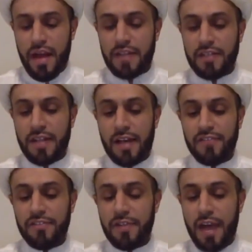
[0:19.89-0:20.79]
and
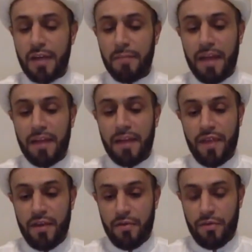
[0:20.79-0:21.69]
test not my
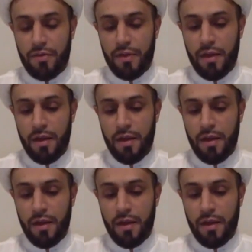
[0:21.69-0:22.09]
faith.